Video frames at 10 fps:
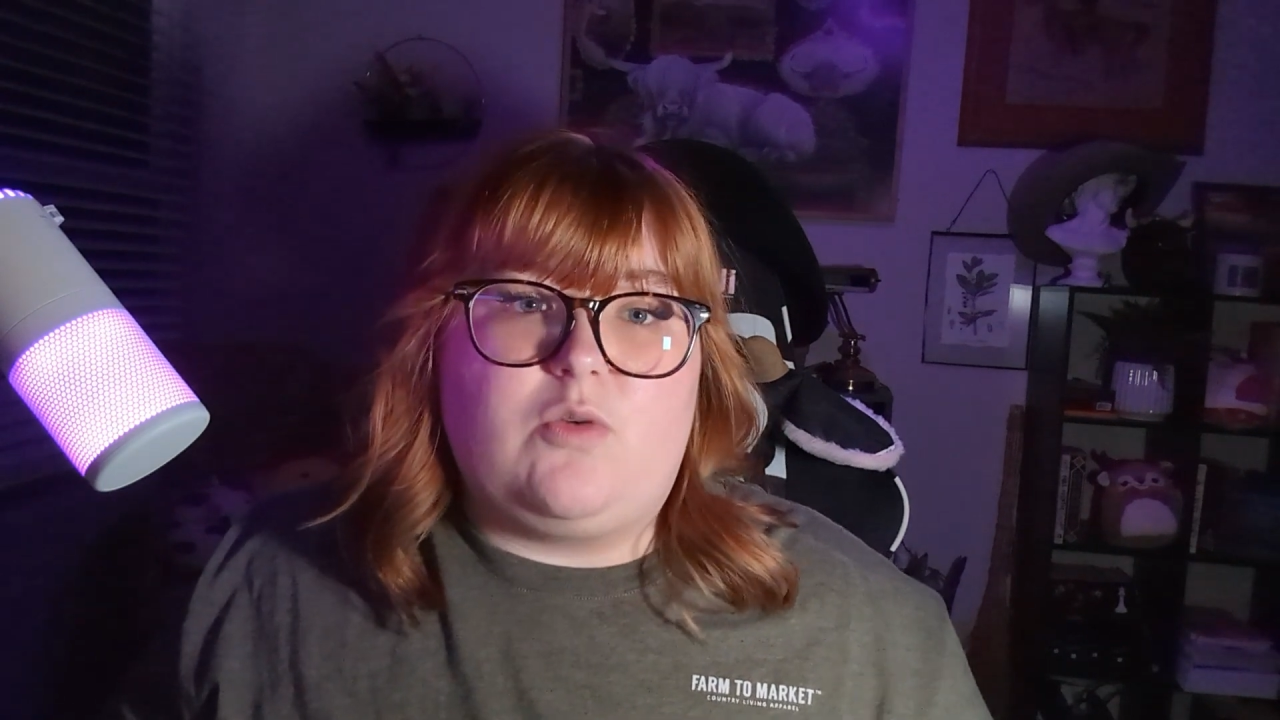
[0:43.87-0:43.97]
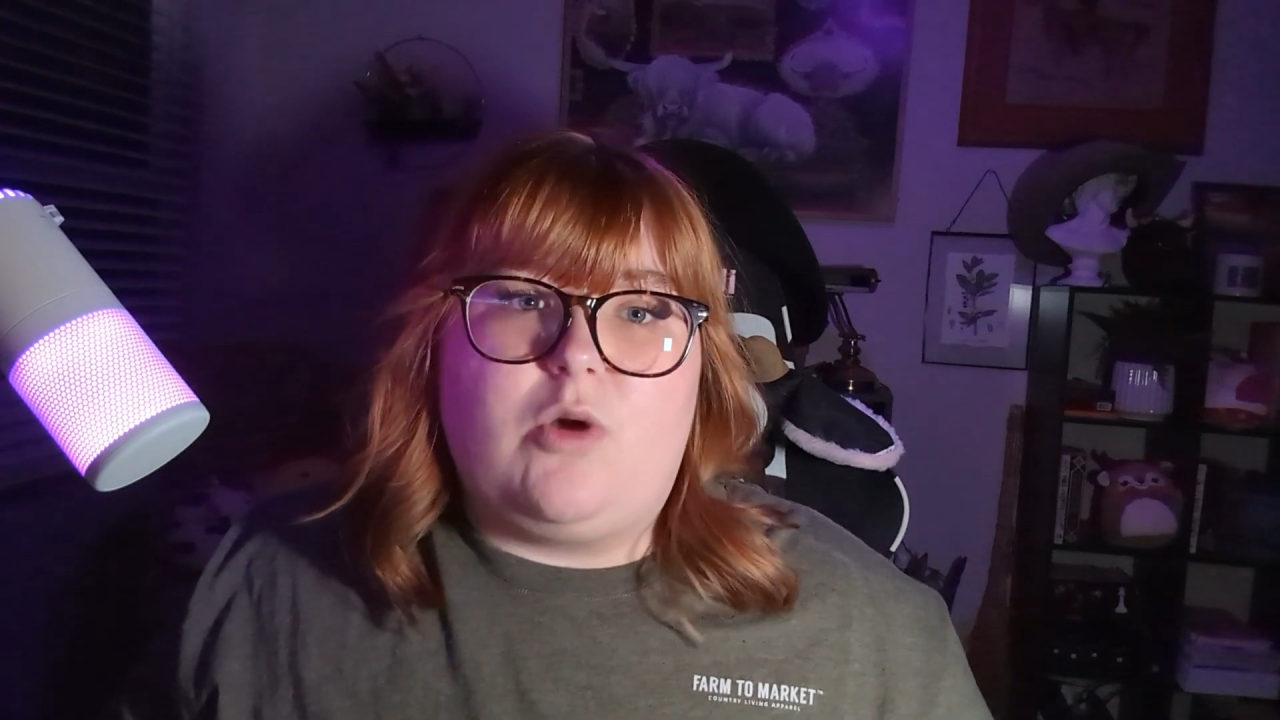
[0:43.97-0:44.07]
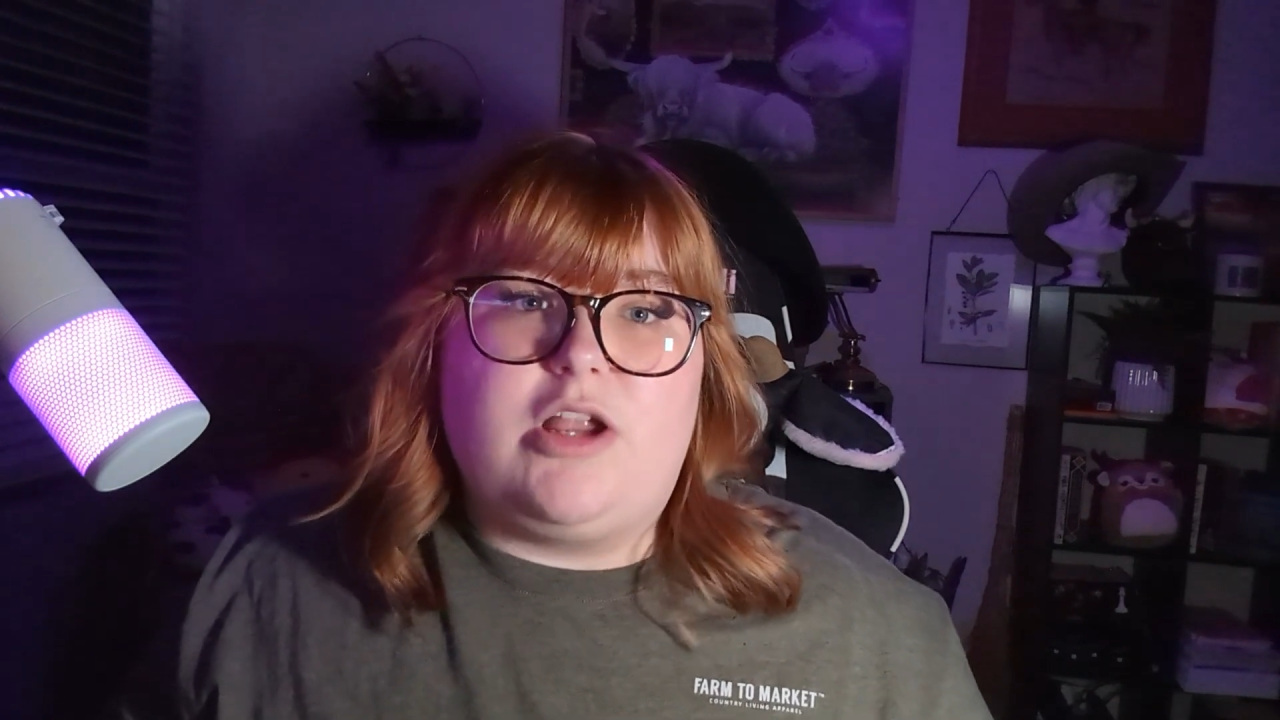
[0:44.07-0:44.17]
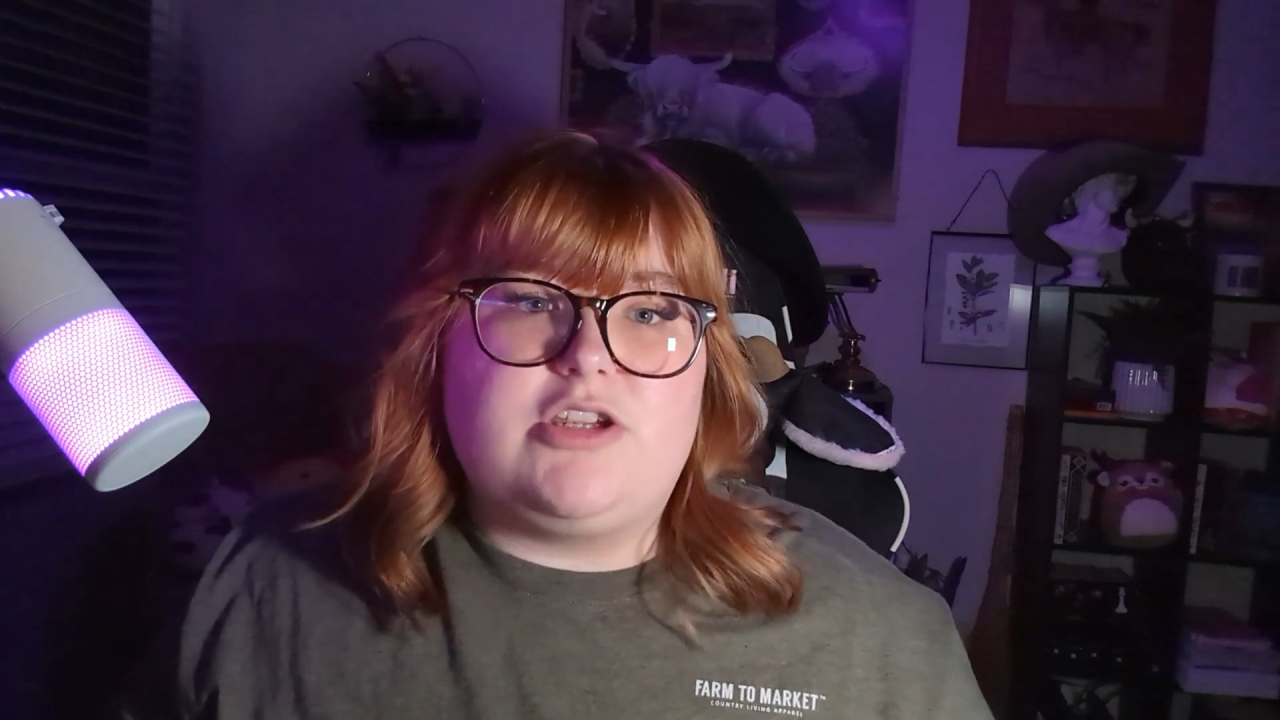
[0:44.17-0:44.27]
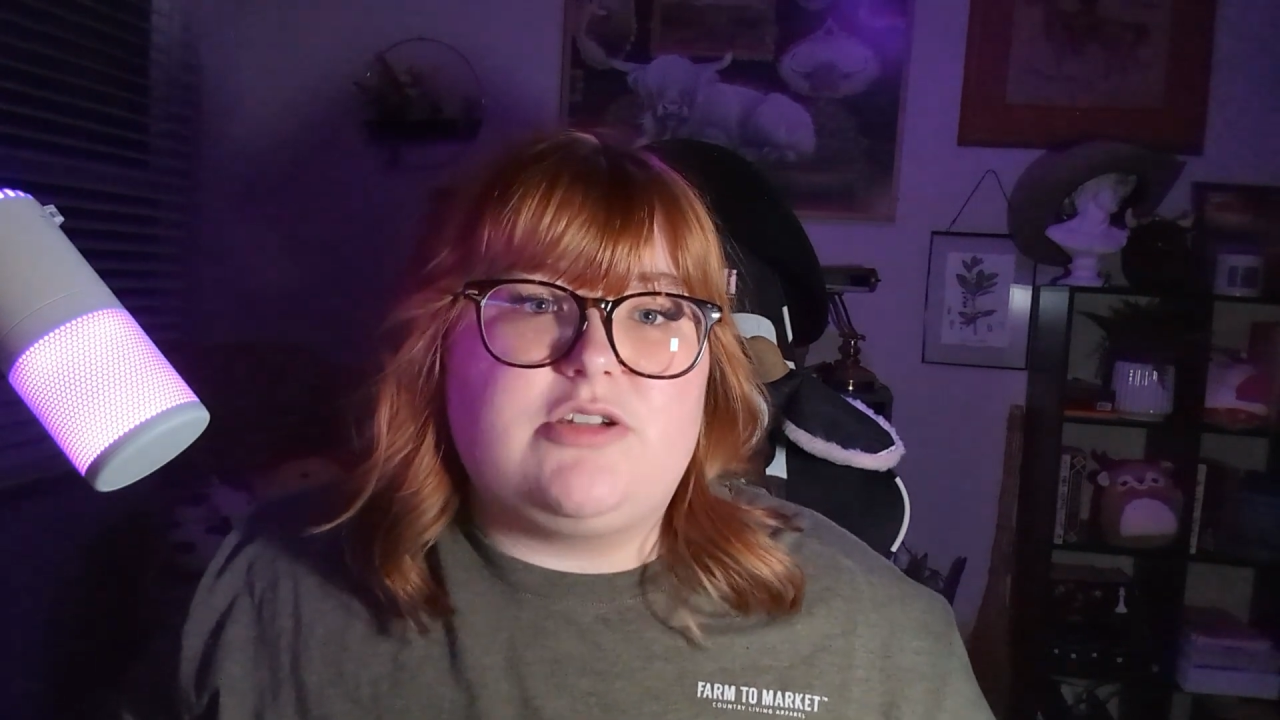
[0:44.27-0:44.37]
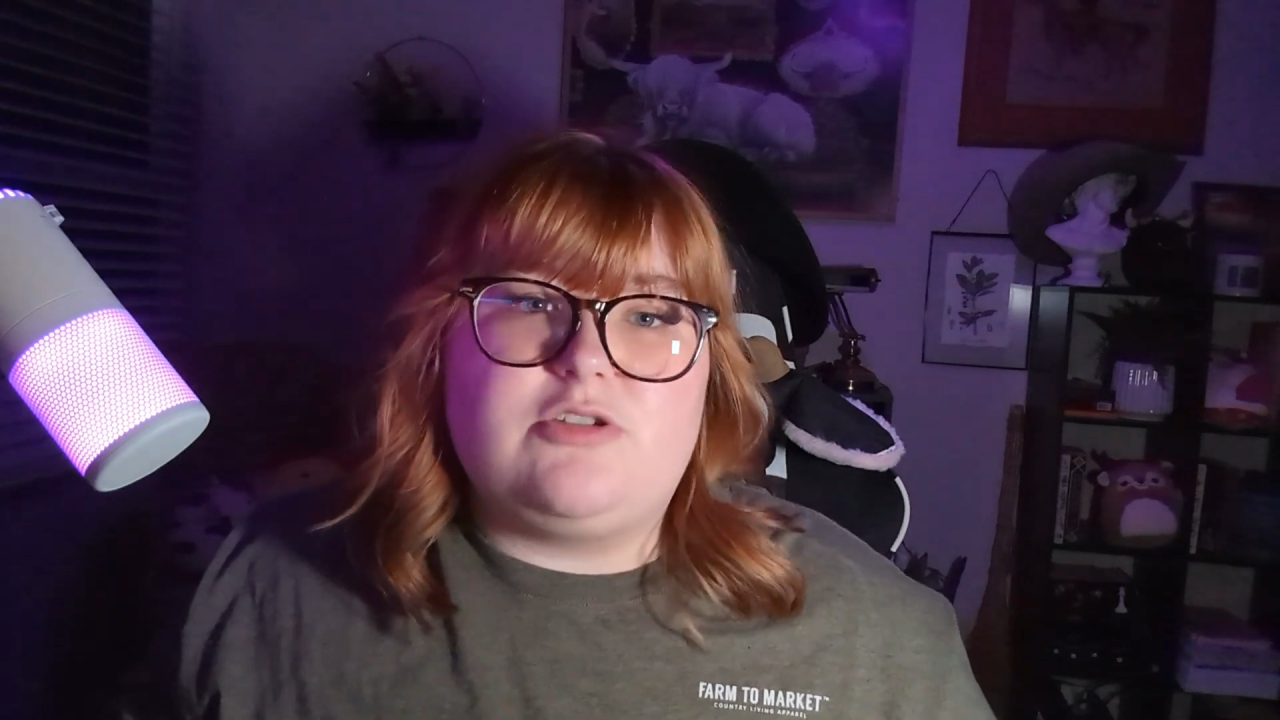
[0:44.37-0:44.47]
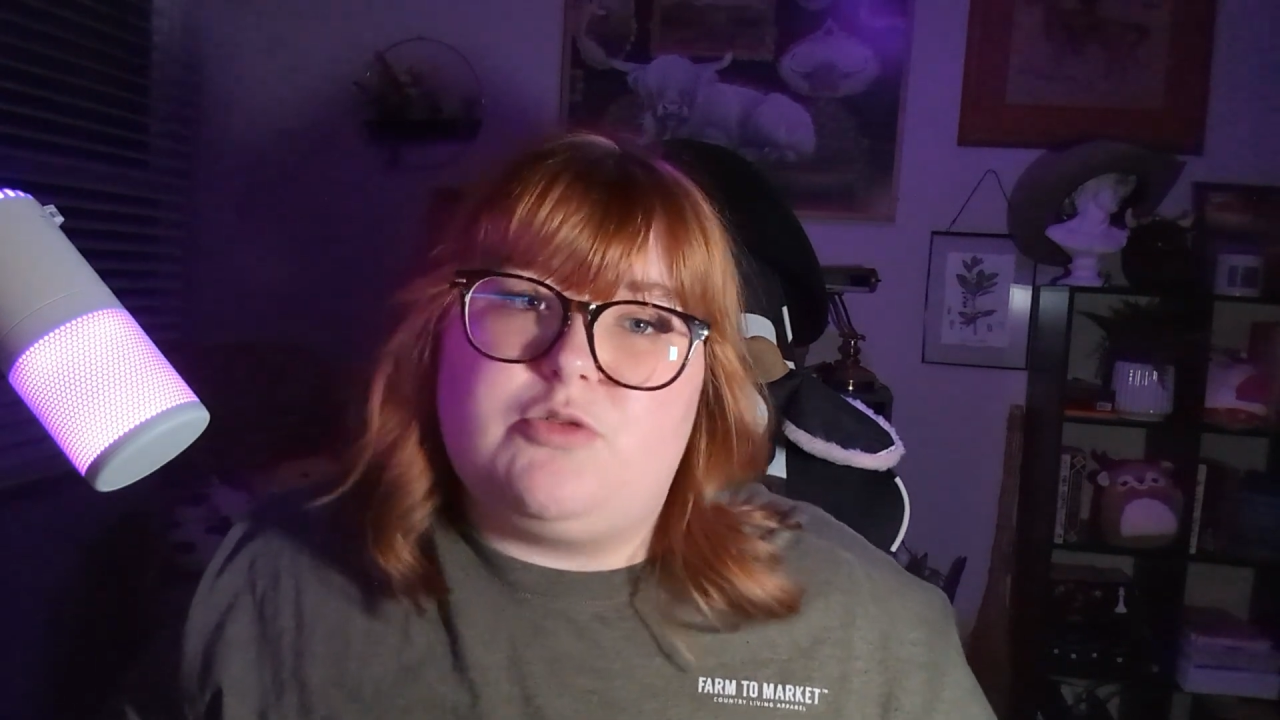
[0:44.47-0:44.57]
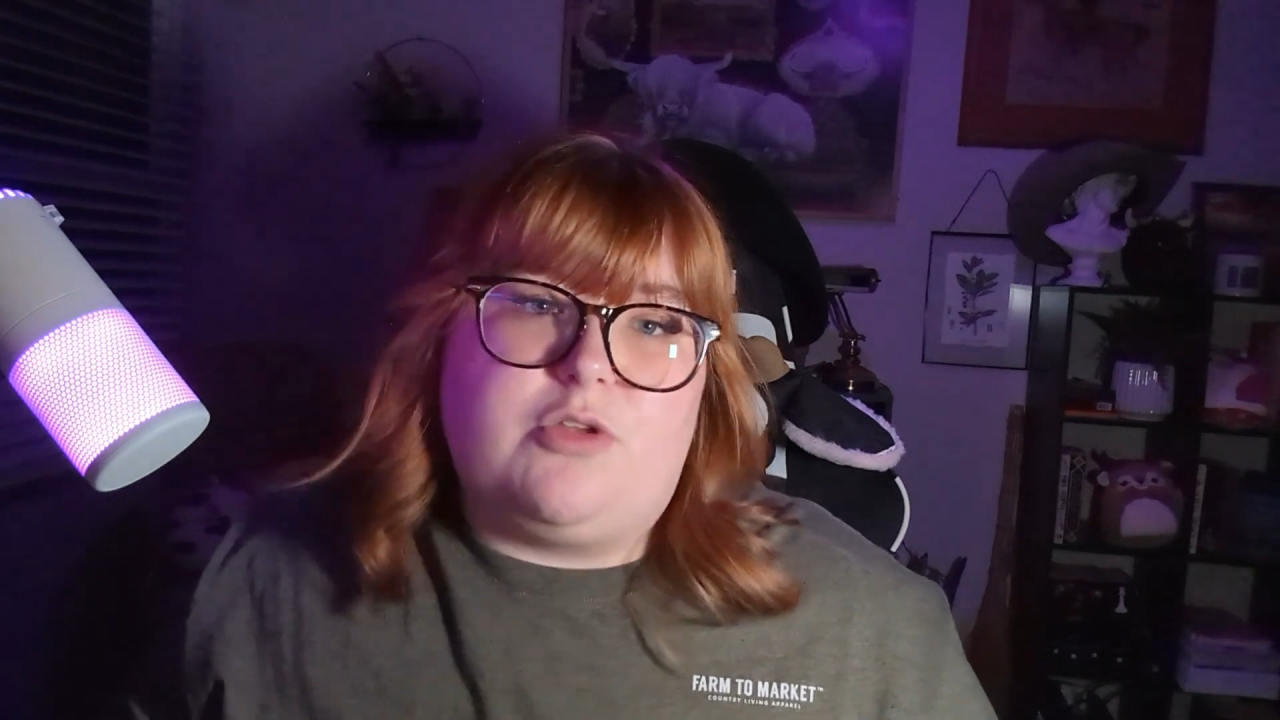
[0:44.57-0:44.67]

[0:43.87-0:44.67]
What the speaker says: watch 2